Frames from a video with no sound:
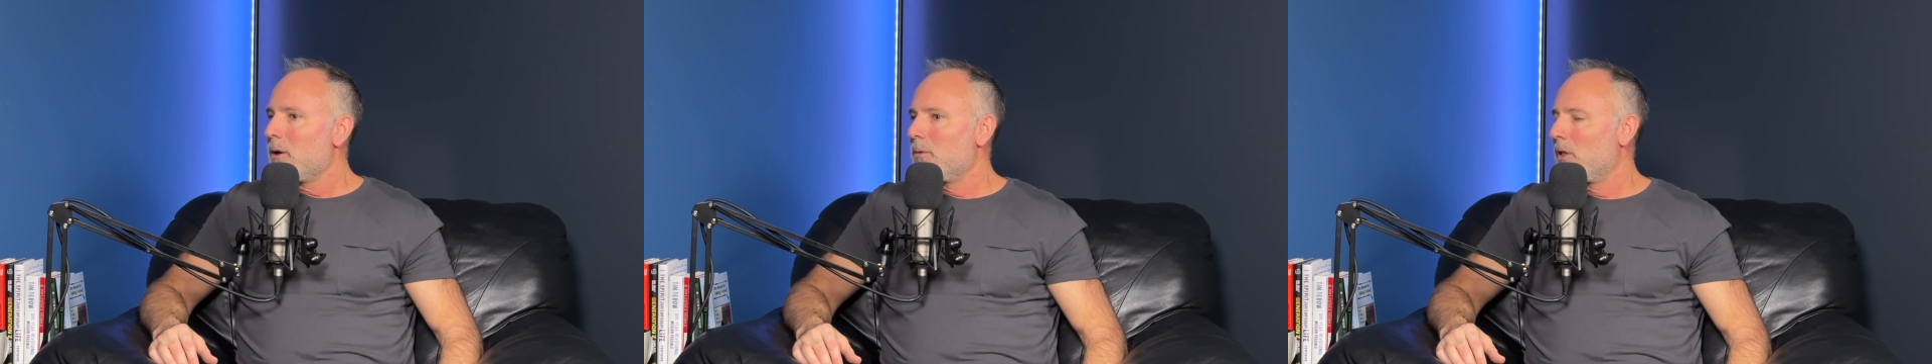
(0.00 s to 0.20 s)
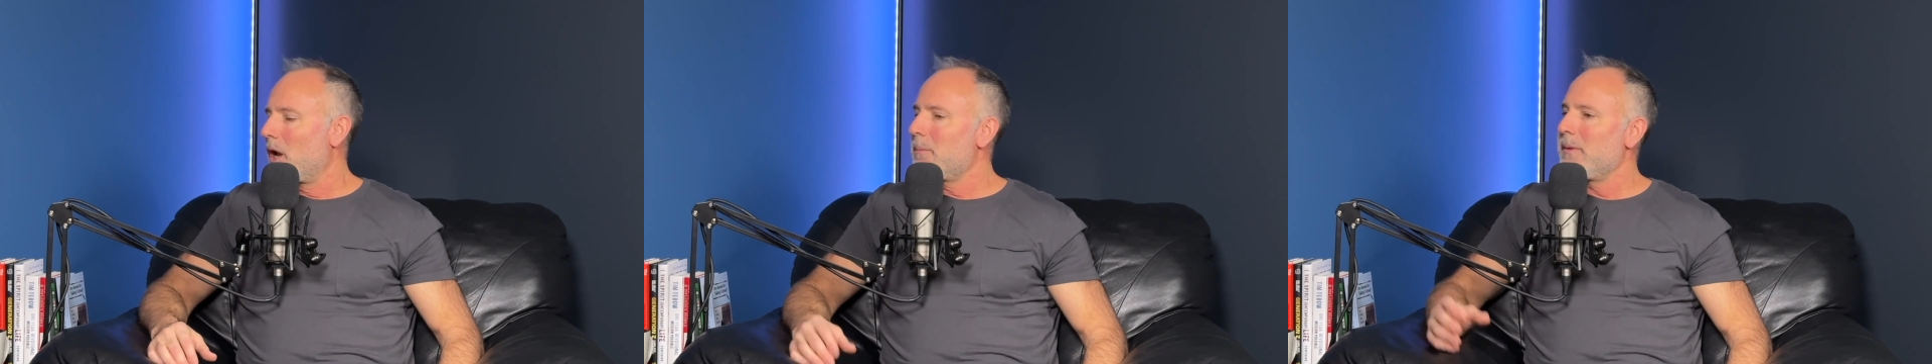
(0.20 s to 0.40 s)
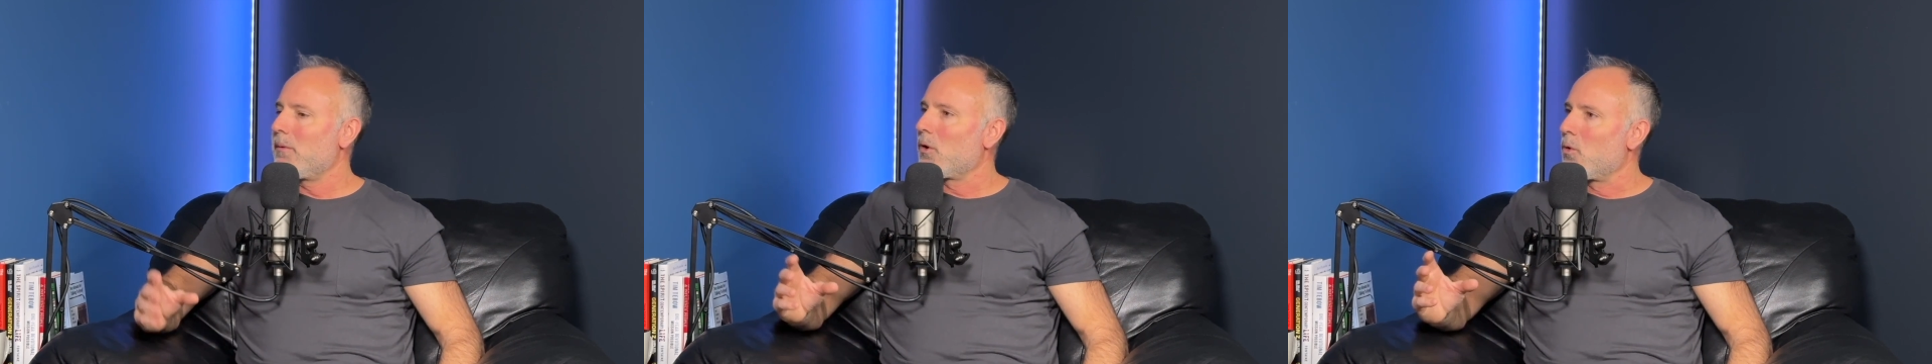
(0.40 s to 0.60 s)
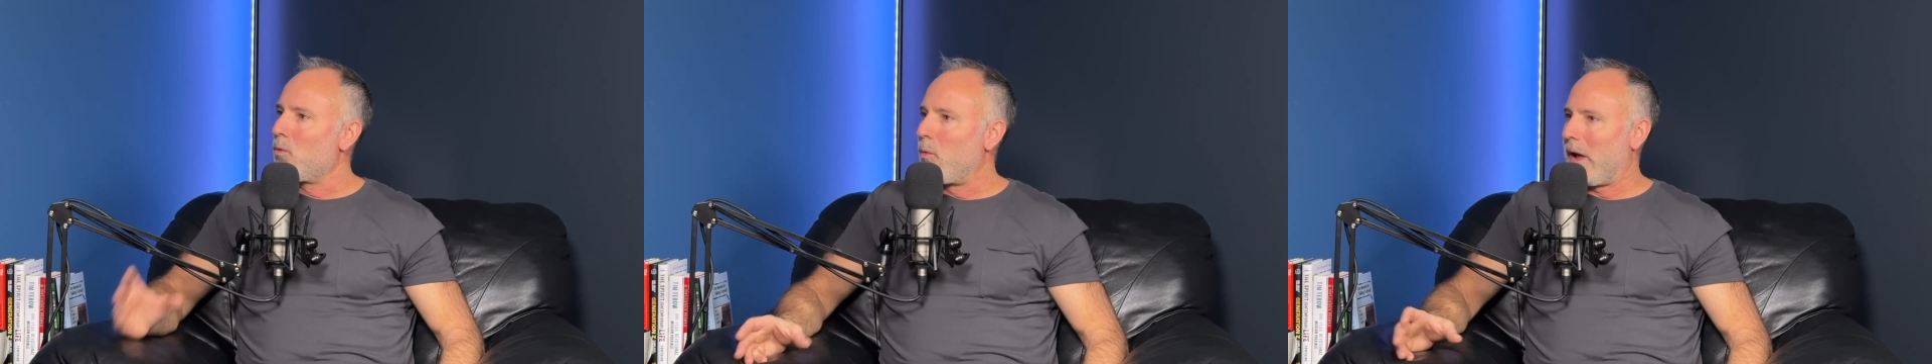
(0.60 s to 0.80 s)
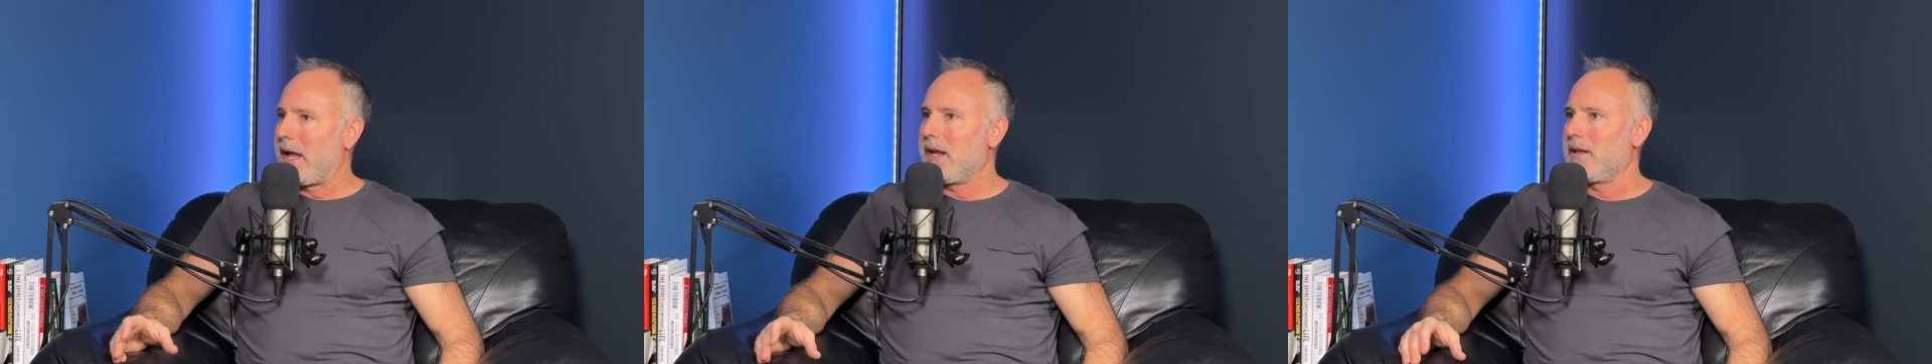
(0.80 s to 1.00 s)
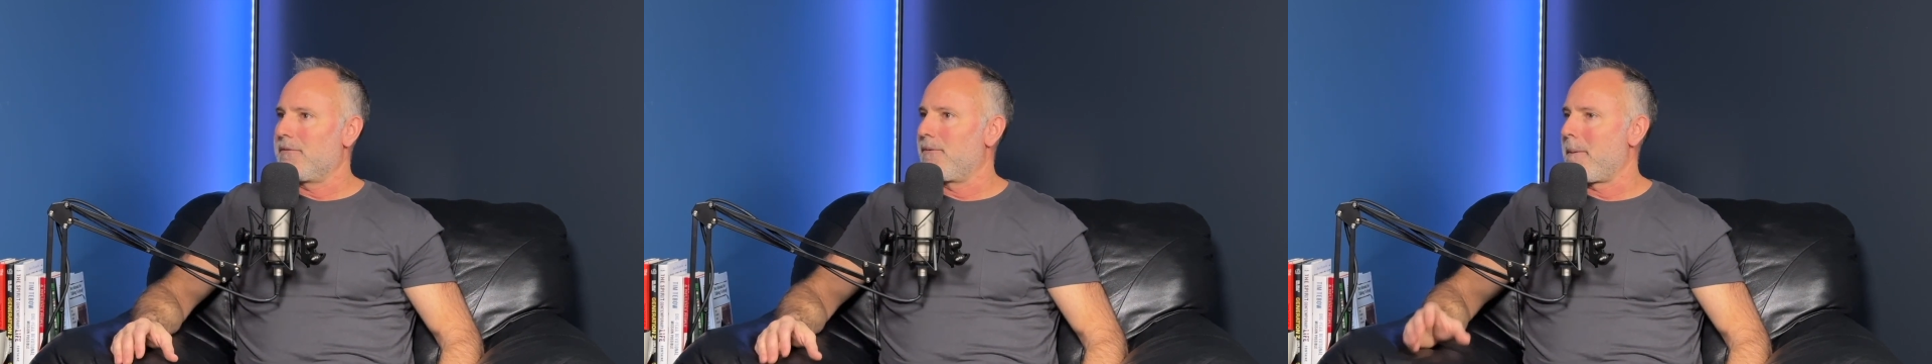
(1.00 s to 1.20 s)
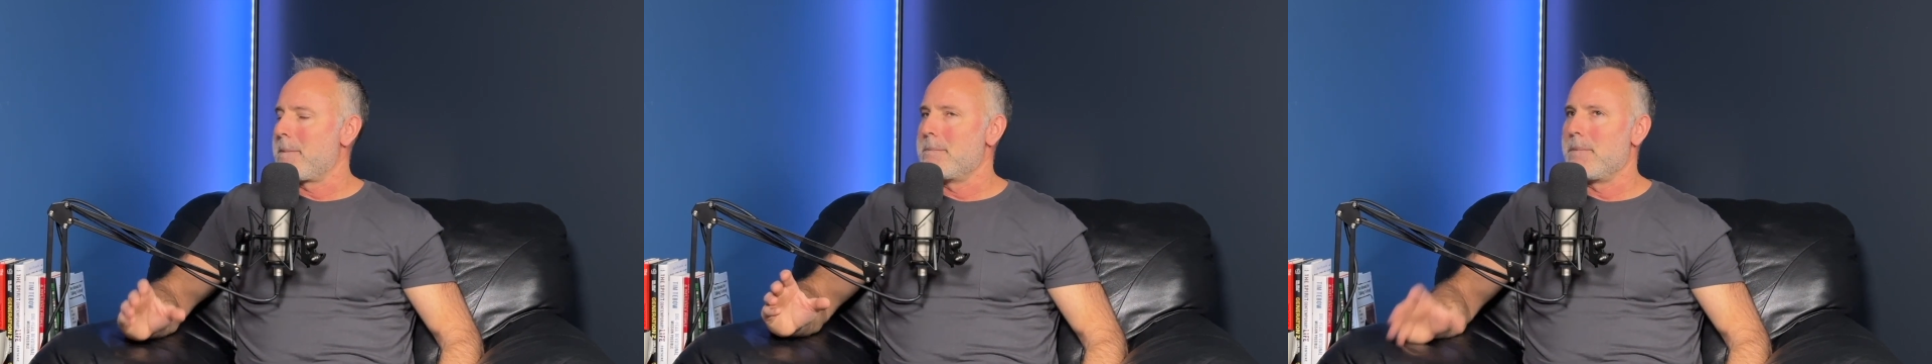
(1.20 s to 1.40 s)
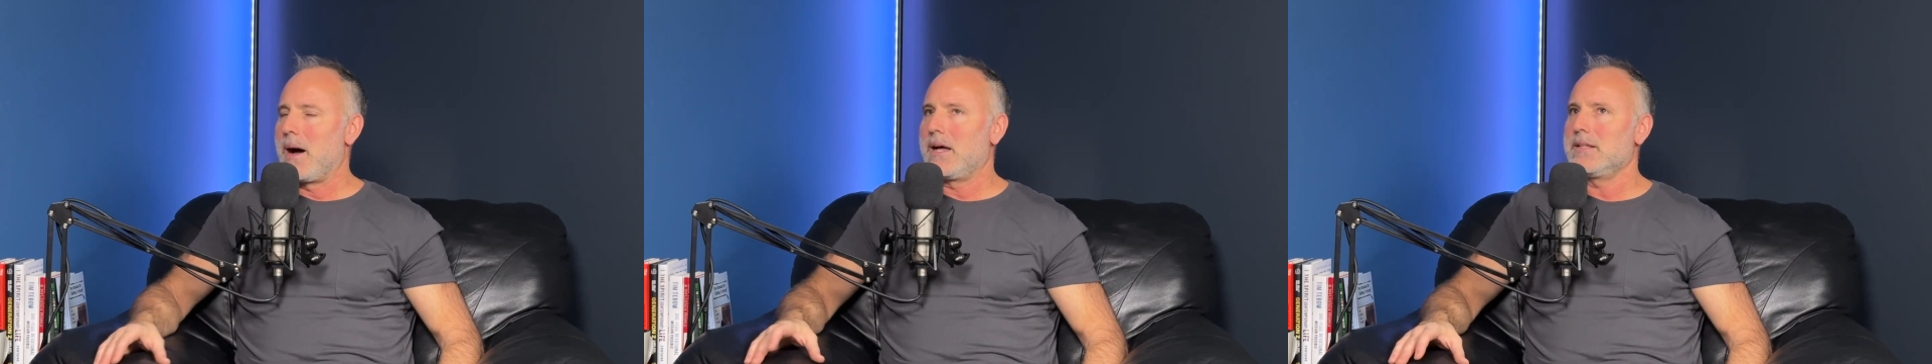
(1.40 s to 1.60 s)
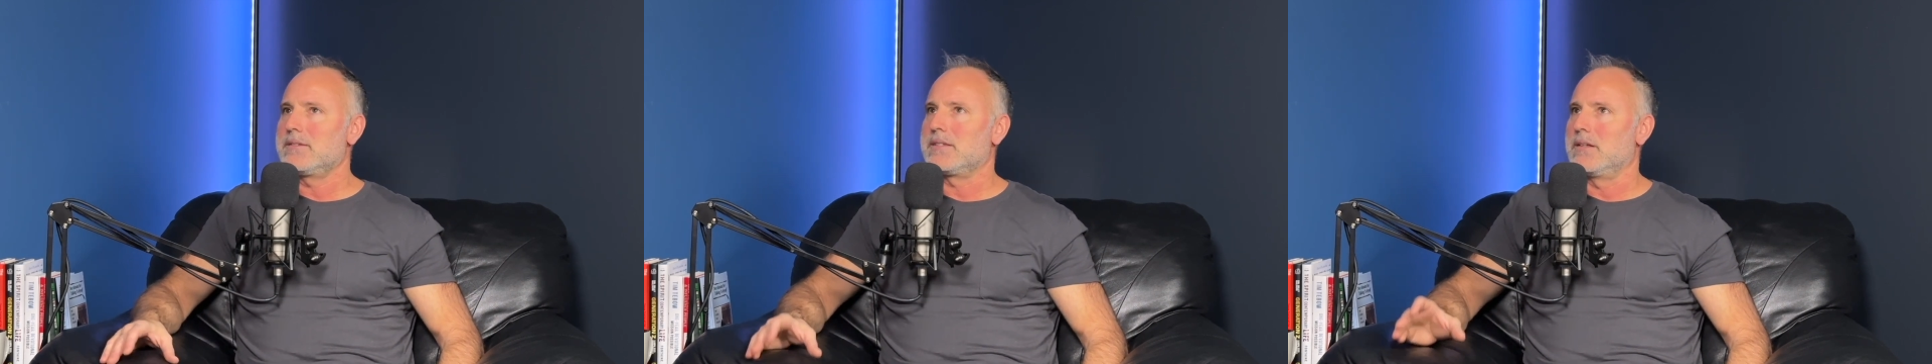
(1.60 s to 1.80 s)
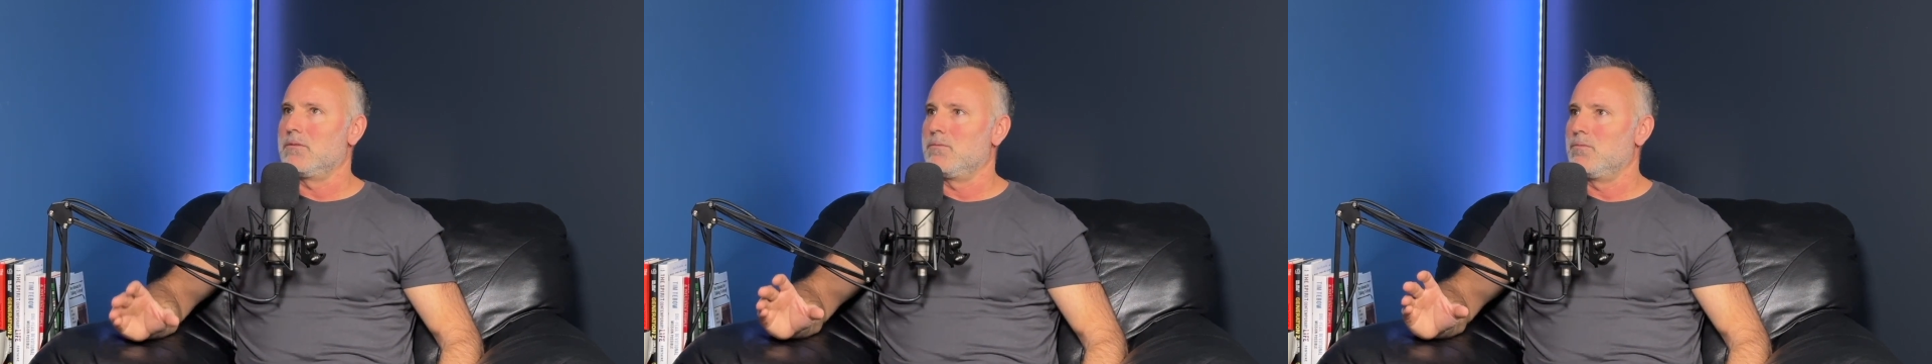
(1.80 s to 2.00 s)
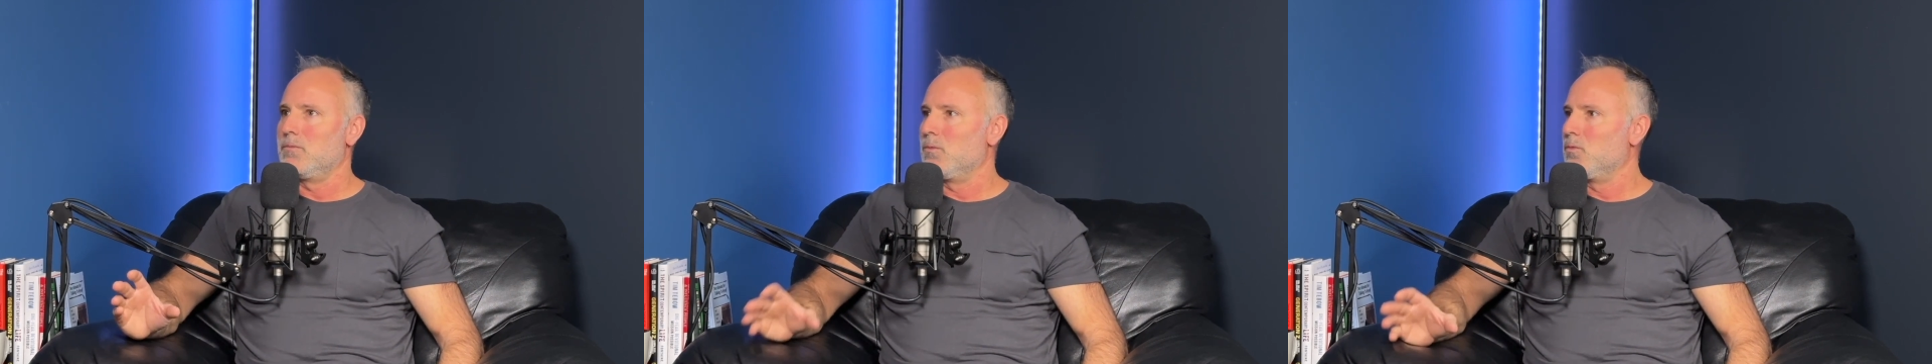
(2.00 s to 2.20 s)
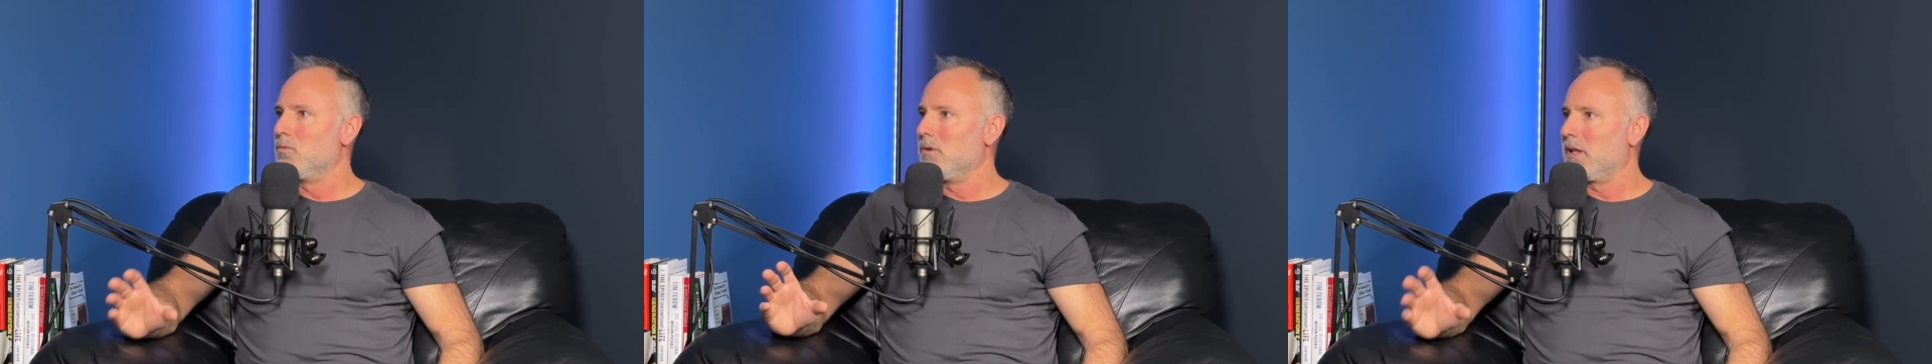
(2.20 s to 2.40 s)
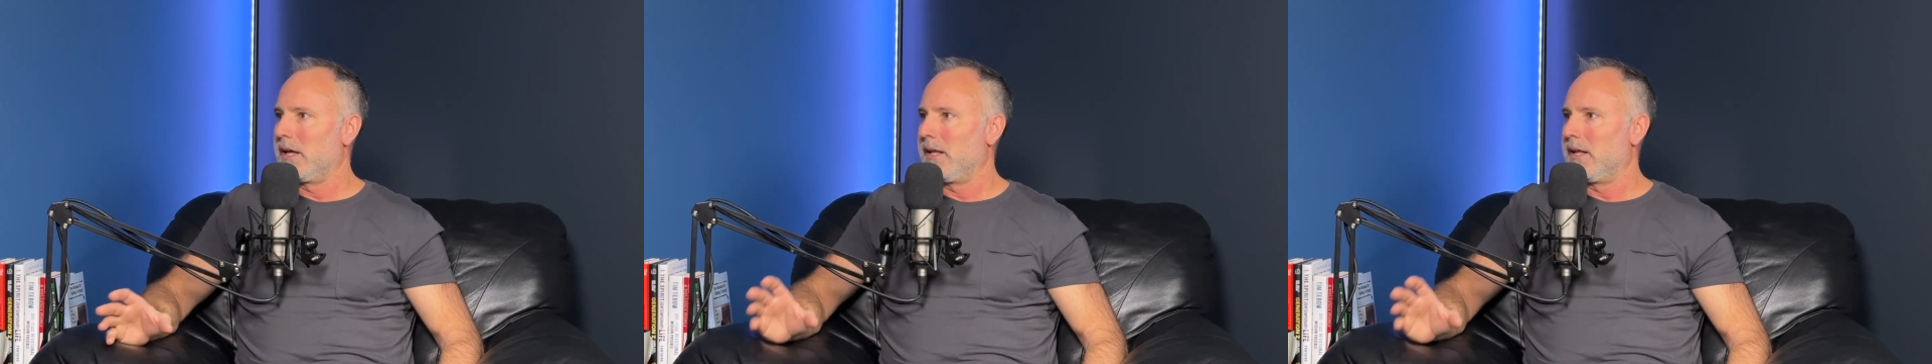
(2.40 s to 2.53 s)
a lot of people are waiting for months and